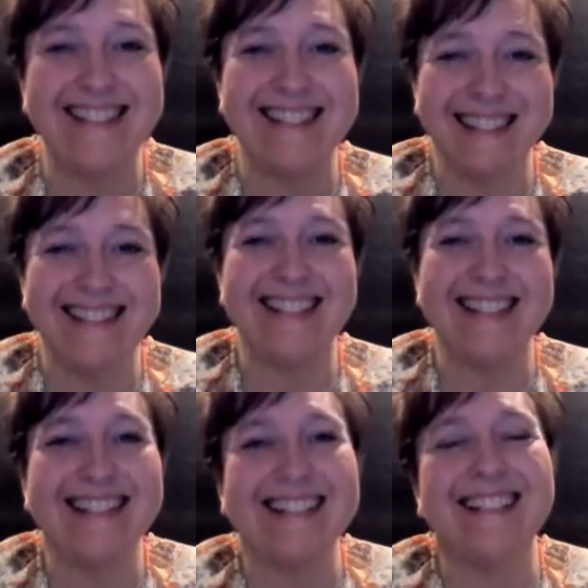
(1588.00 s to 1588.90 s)

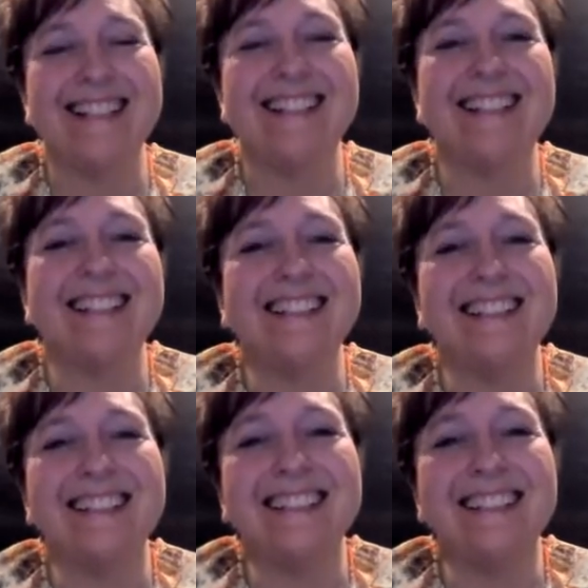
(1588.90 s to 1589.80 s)

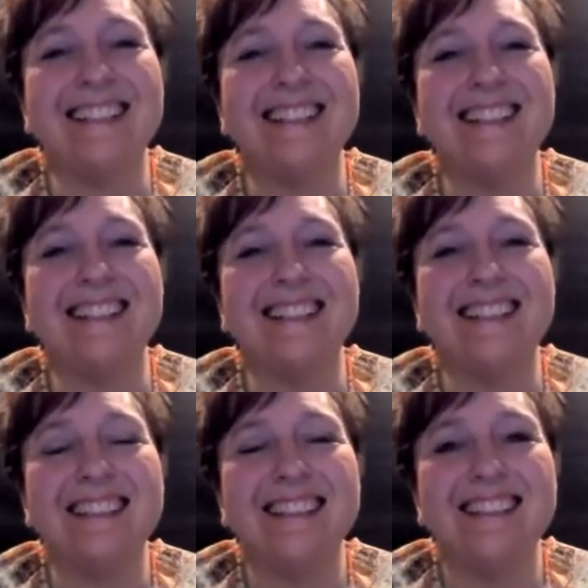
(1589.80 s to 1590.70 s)

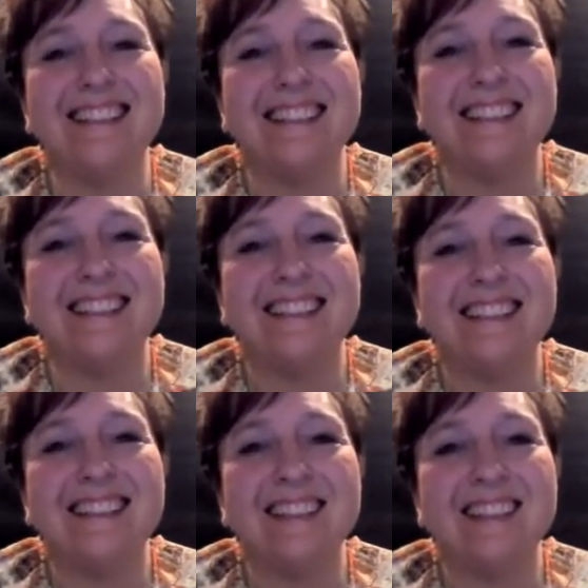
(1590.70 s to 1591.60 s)

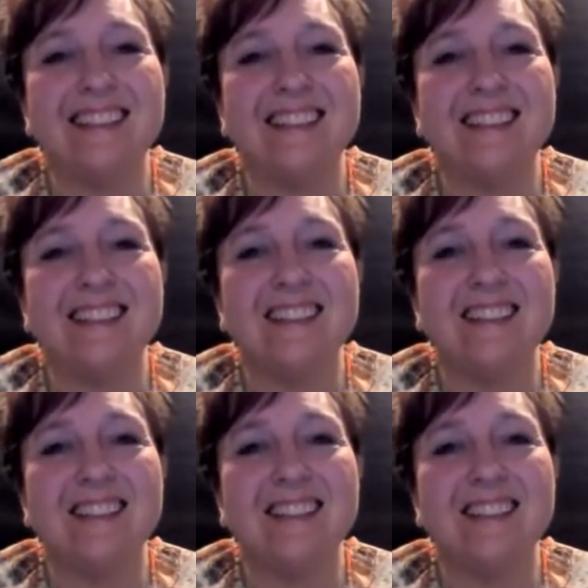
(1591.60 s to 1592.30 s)
[no speech]